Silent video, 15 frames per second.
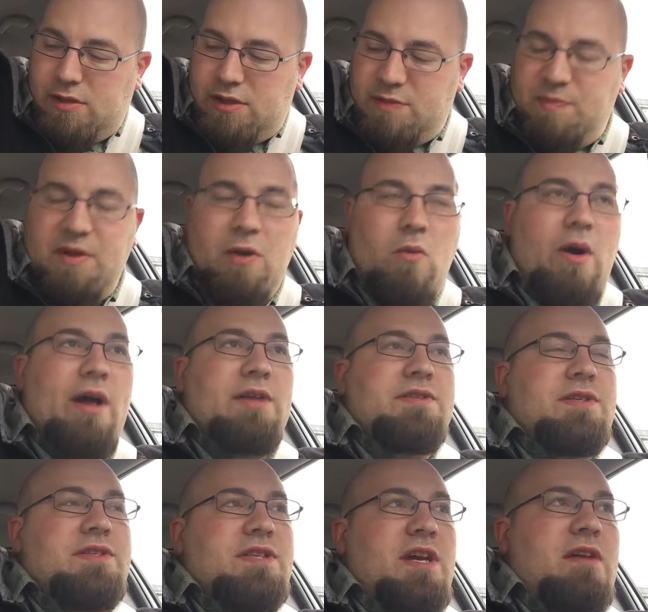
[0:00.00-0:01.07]
It's been a while
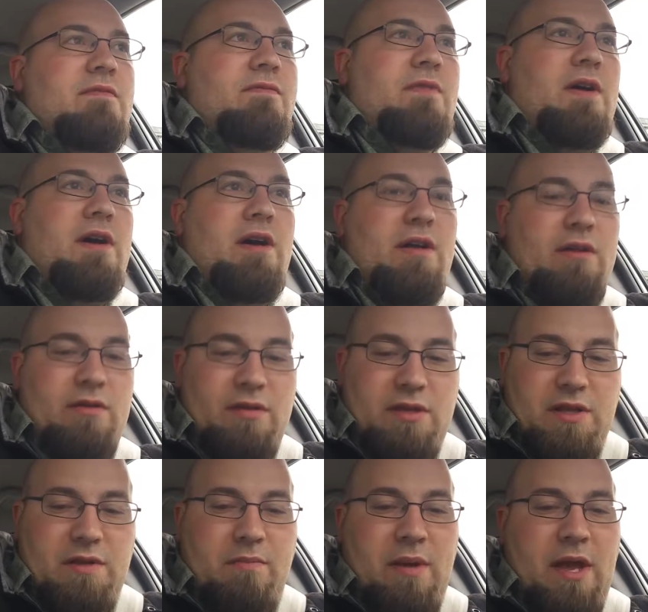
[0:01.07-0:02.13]
since I've looked
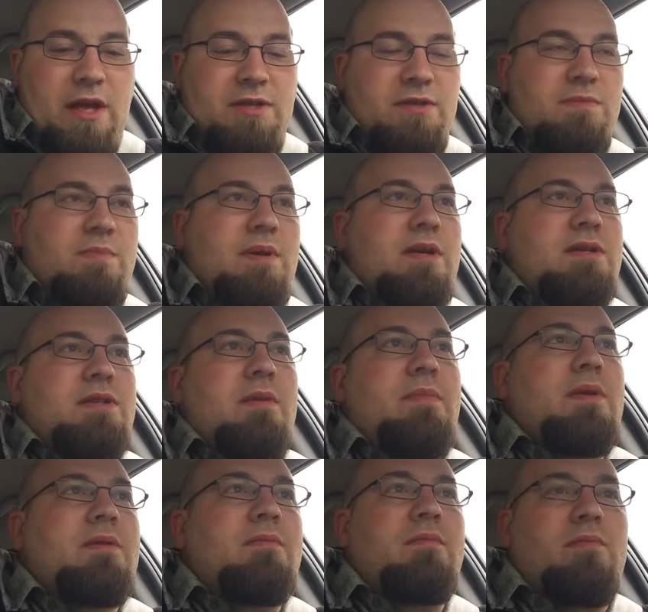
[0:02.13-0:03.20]
at the page, just because
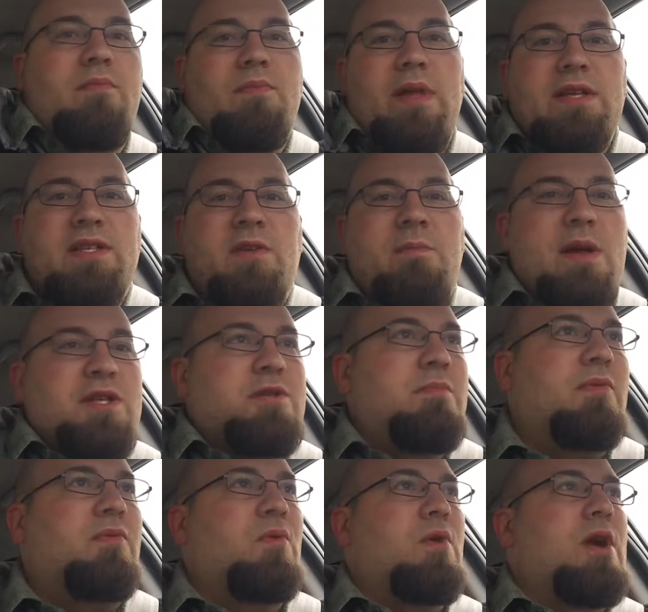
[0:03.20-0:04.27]
as I've
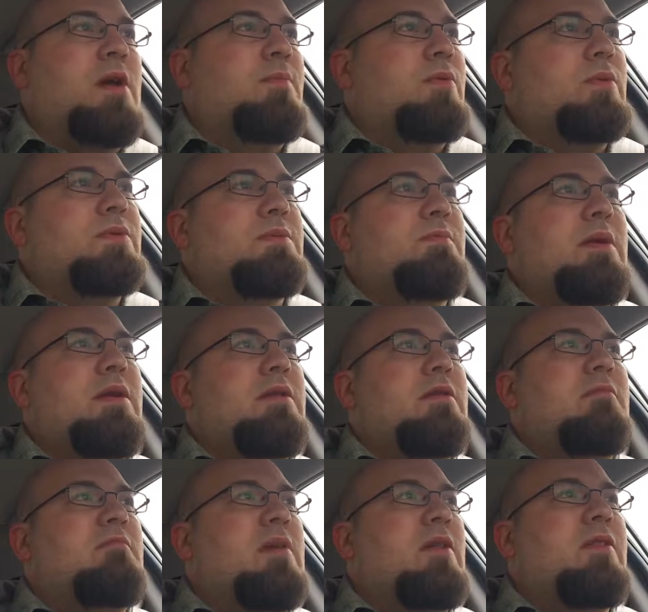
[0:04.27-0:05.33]
mentioned before, April's been
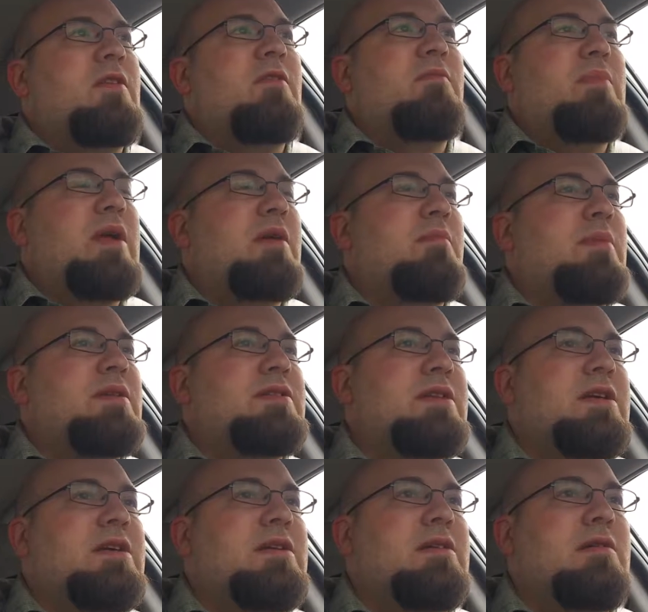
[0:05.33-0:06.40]
the month of being
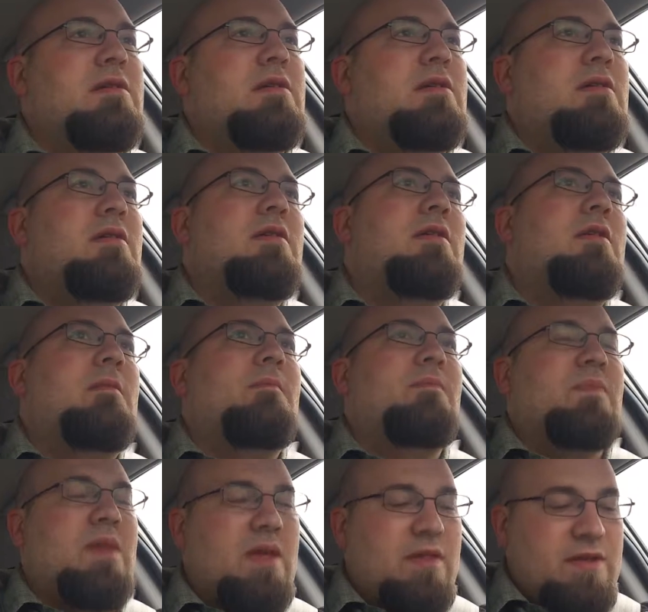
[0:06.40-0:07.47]
busy,
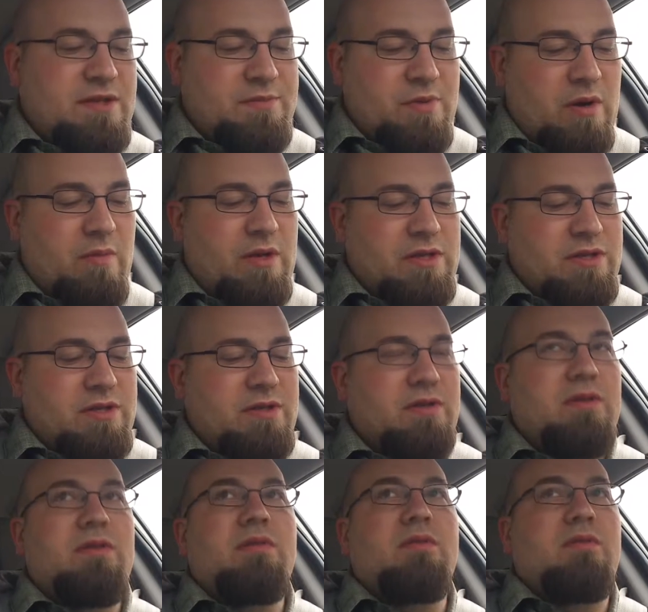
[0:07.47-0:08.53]
and this is pretty much,
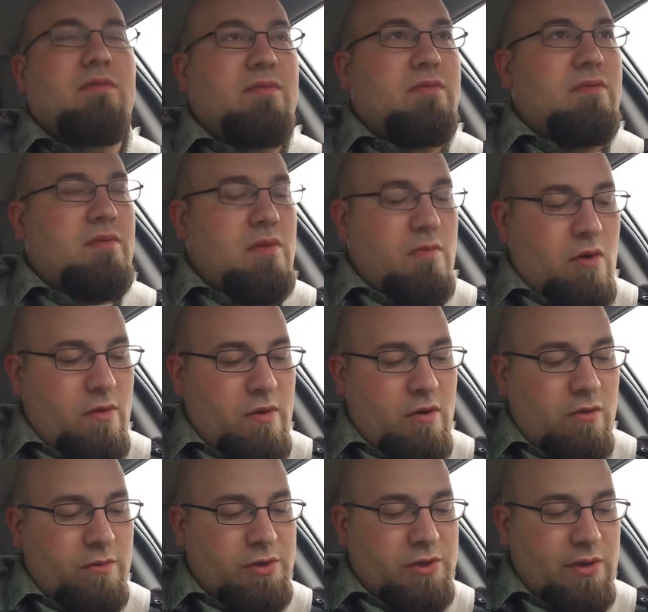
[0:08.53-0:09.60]
we're on the
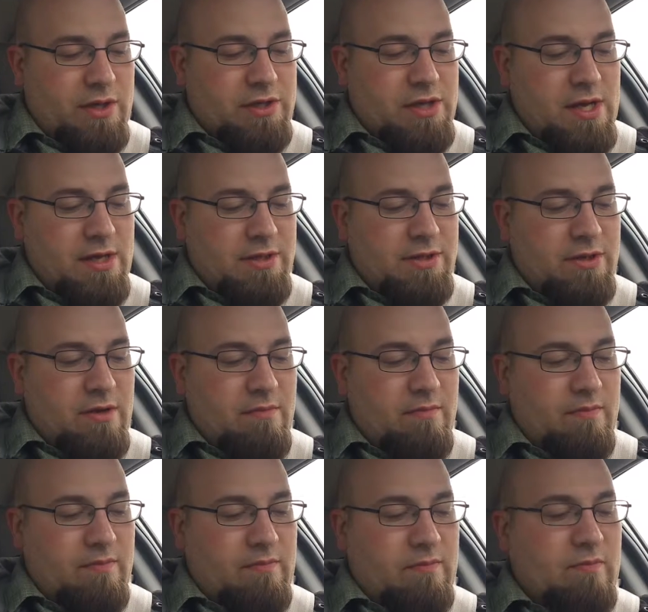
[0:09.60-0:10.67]
home stretch now, so
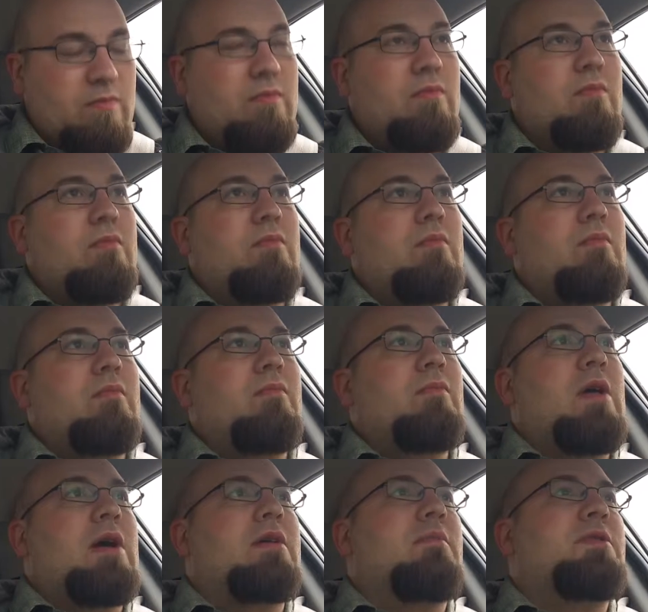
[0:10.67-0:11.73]
I'm
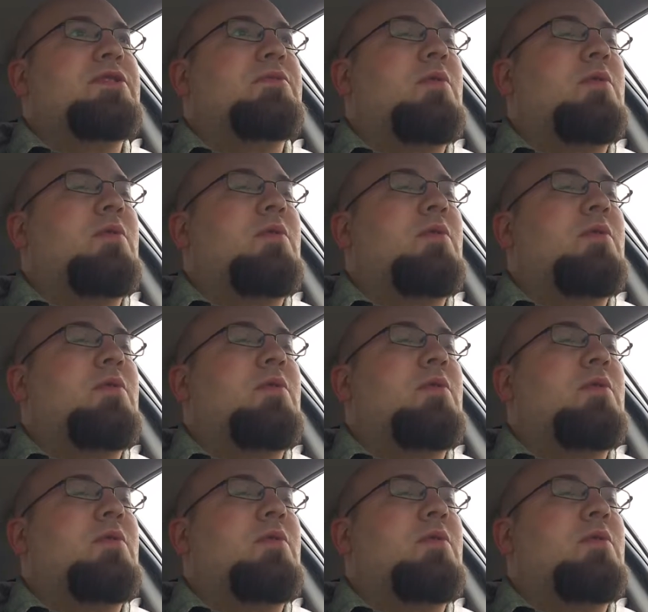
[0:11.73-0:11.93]
not going to be